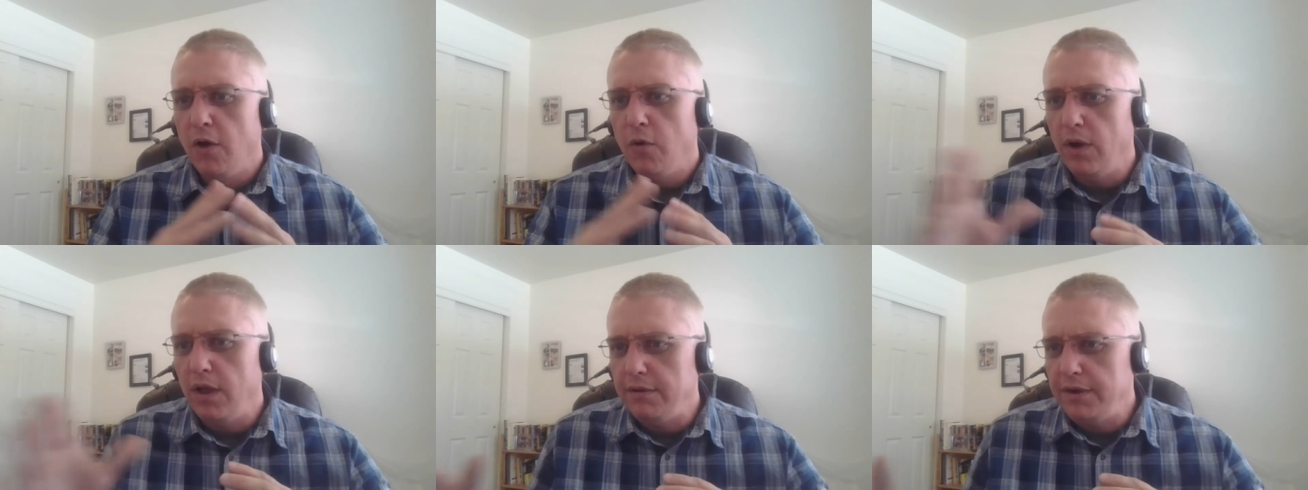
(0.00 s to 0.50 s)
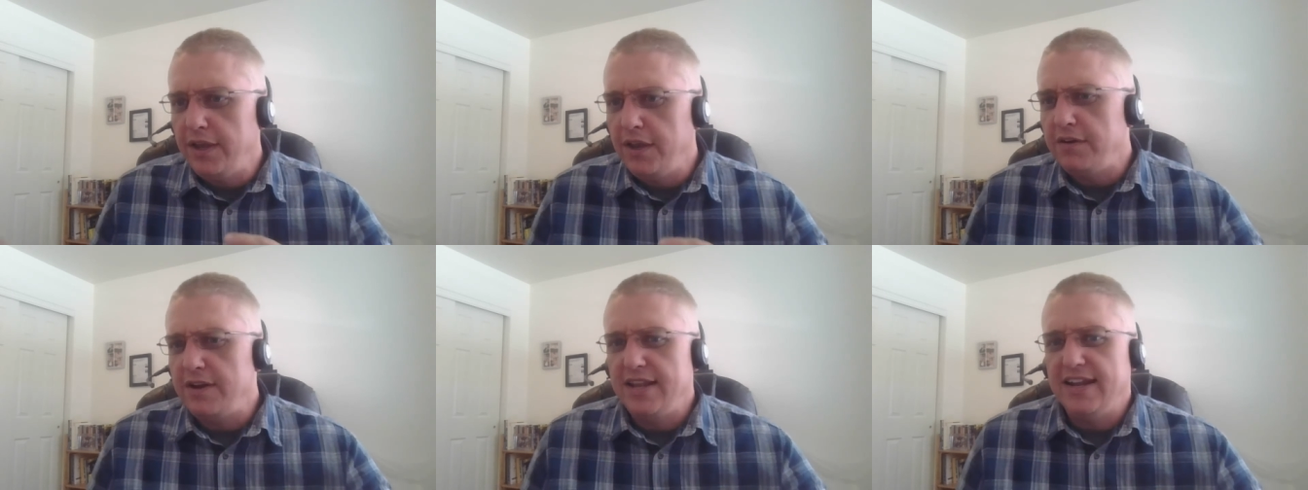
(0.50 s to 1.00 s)
Well,
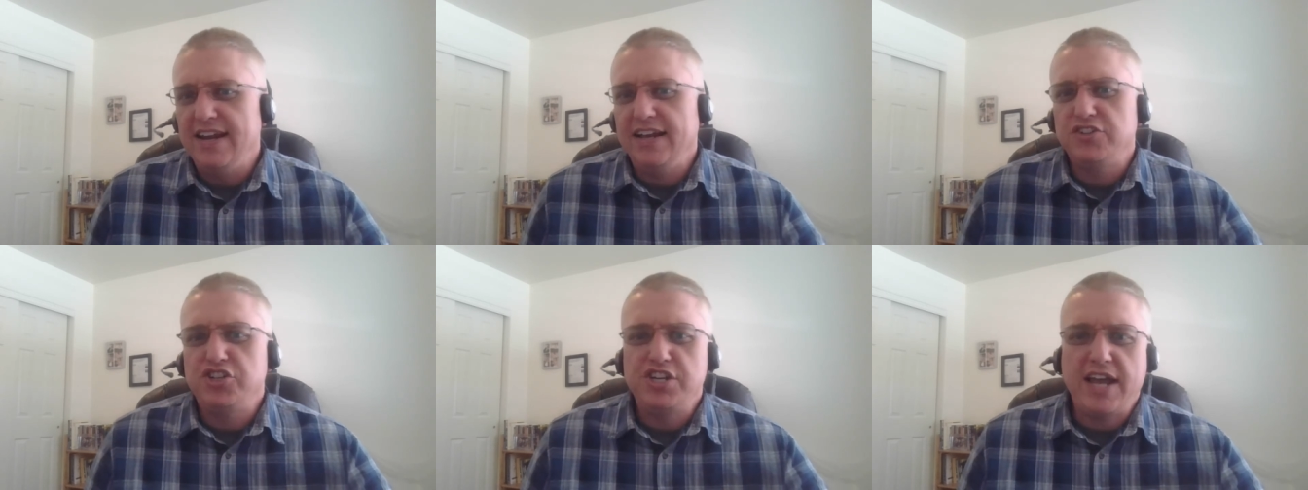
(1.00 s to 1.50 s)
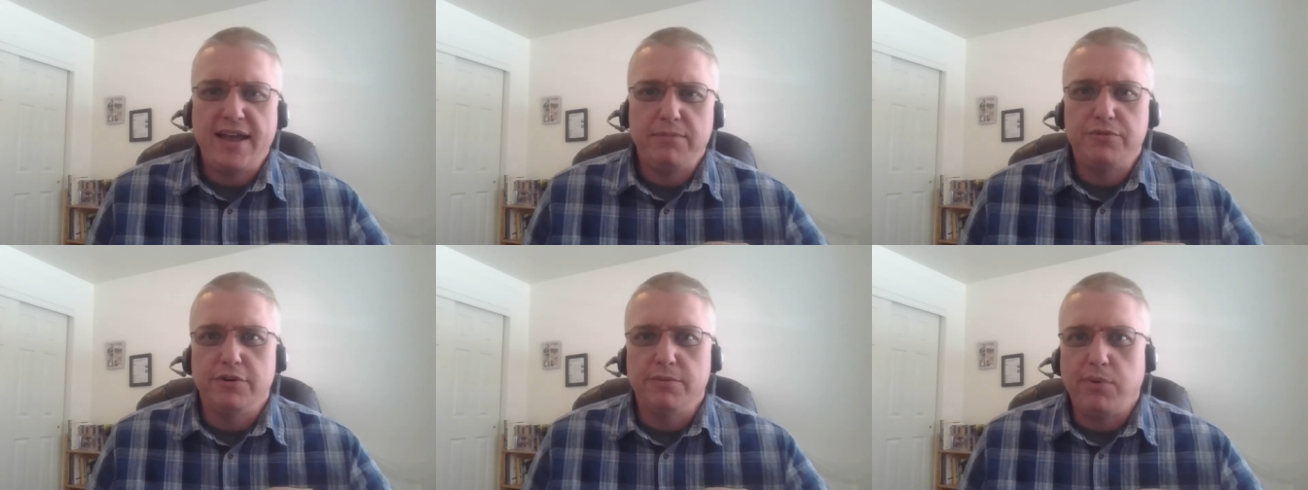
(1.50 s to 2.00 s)
here in the next
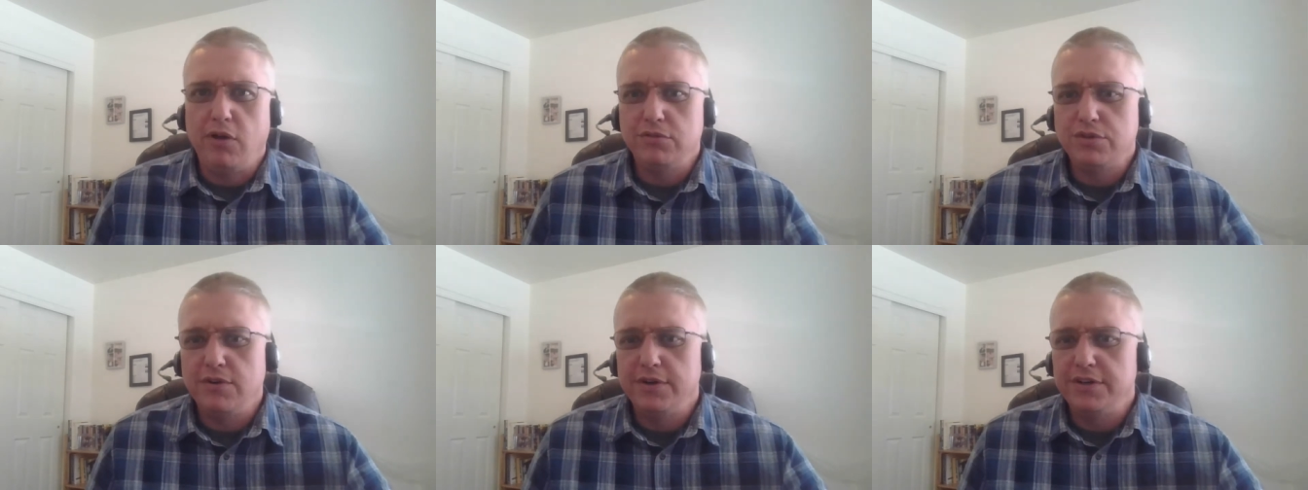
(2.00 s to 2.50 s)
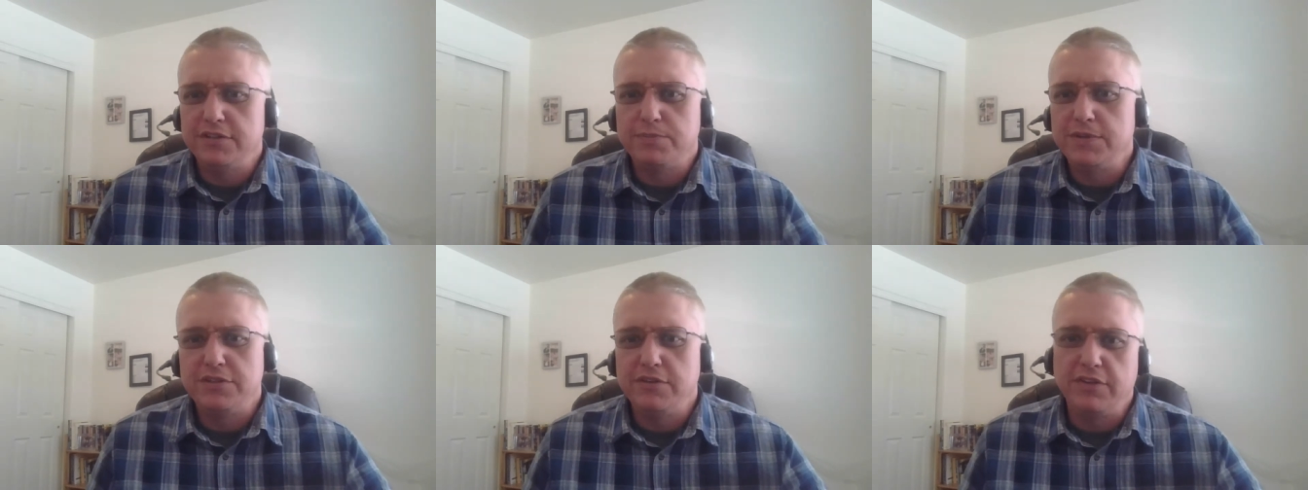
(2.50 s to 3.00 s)
chapter, Paul's going to
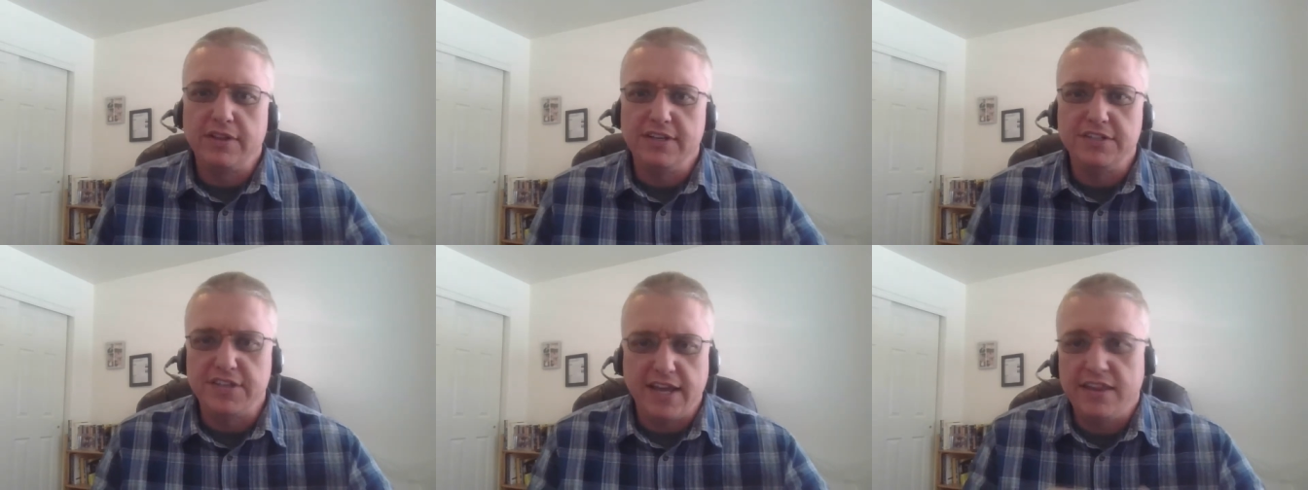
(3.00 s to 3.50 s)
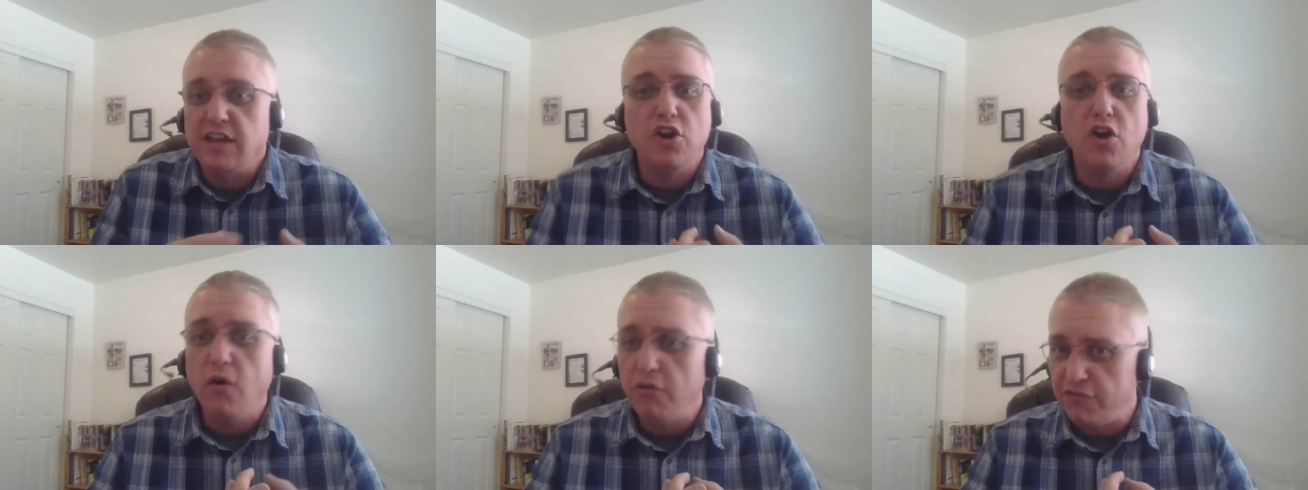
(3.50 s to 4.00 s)
specifically say that
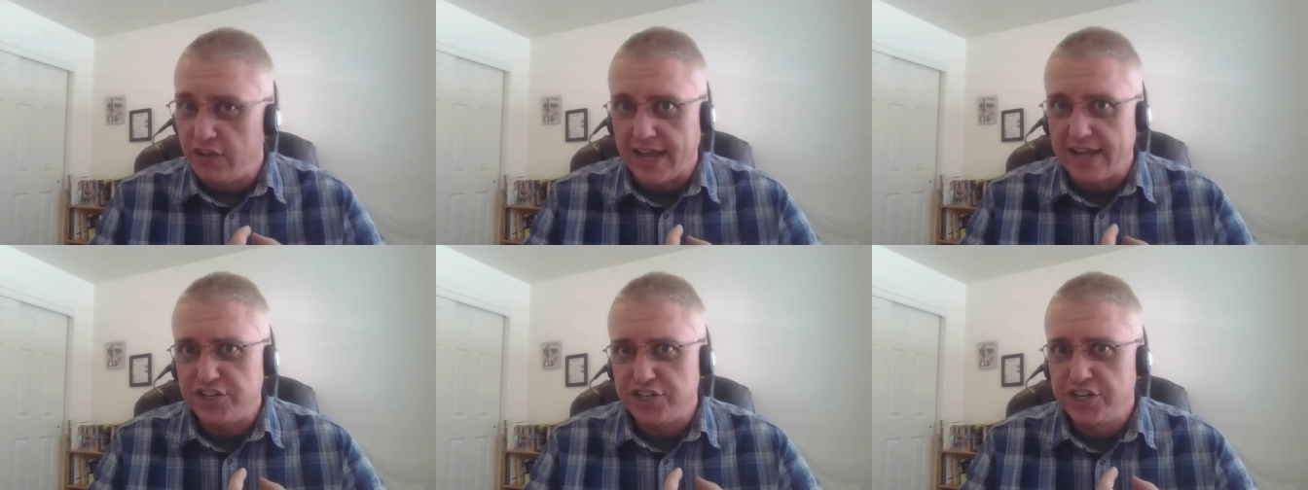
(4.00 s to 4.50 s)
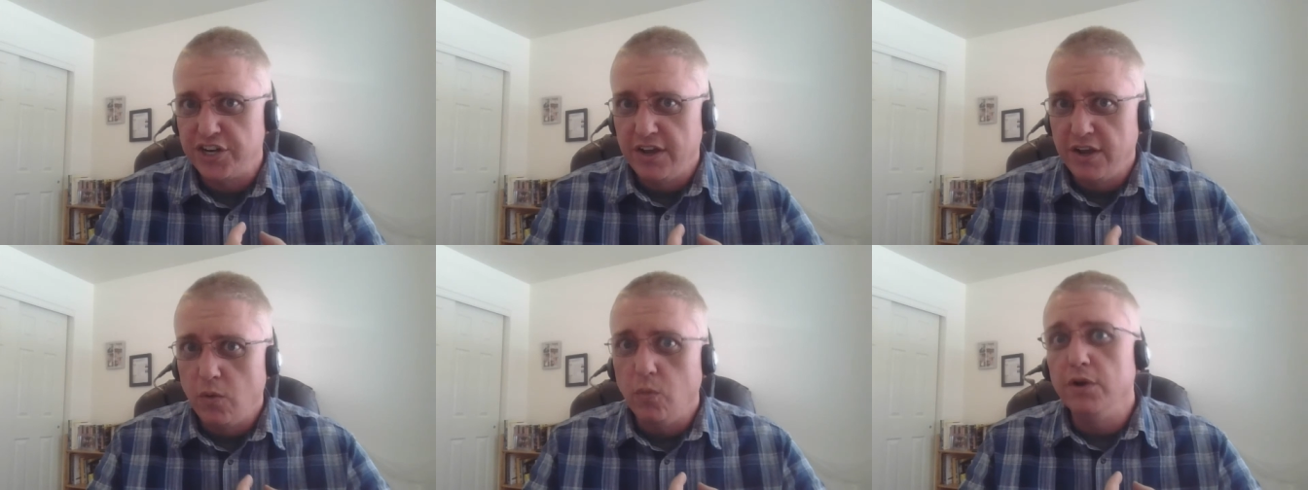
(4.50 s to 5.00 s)
no flesh
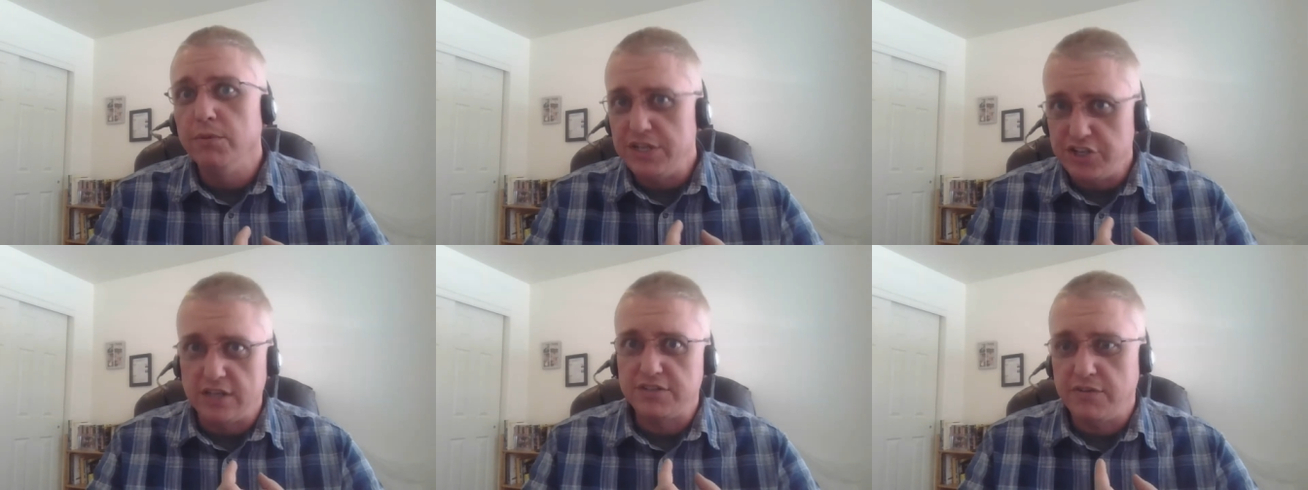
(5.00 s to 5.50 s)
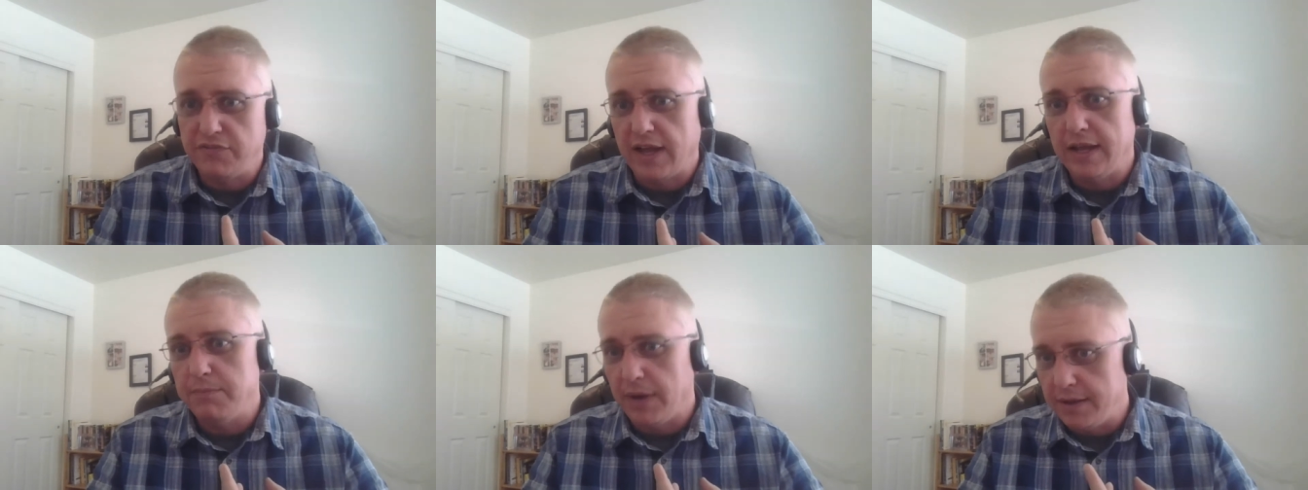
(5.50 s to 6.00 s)
will be
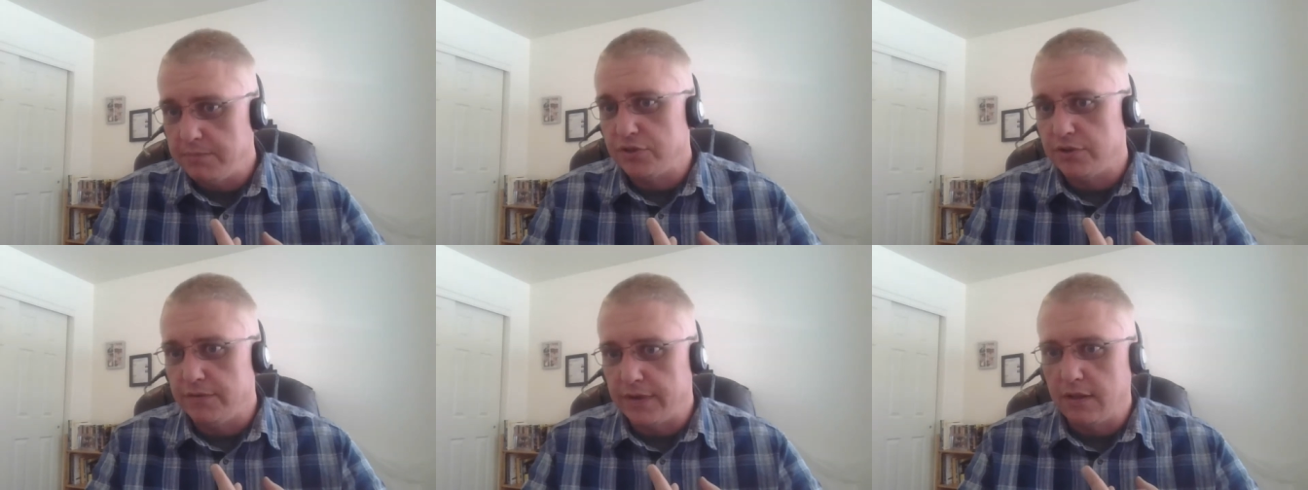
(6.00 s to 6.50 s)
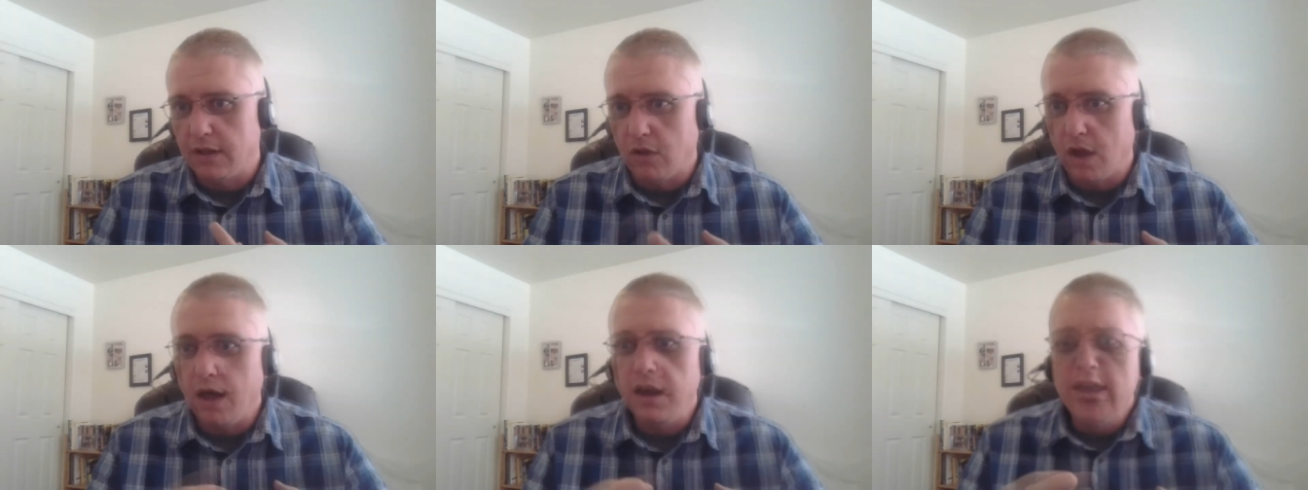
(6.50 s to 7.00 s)
justified by observing the
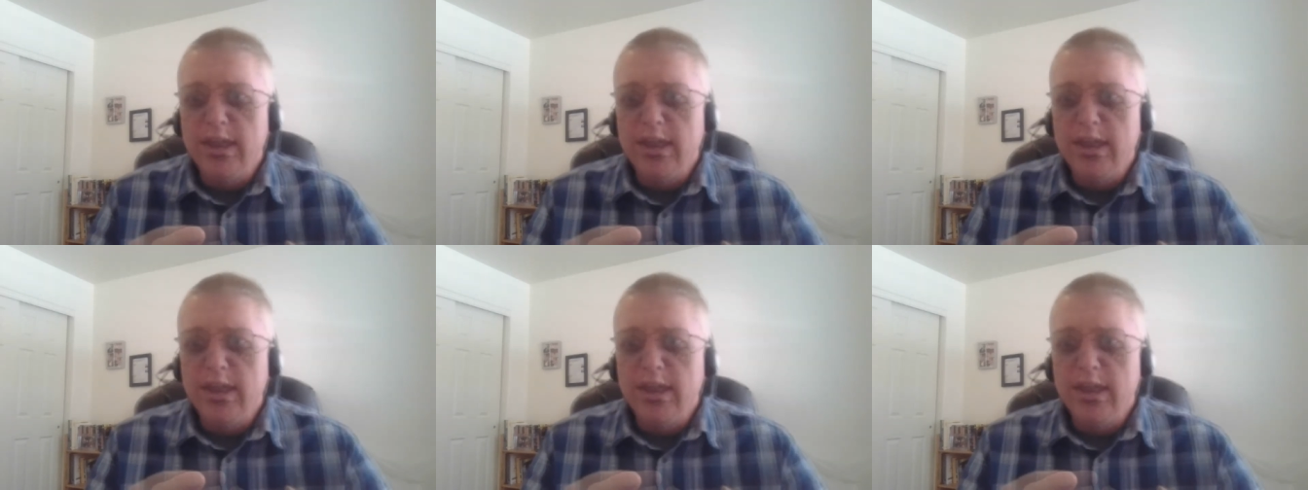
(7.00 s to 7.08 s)
law.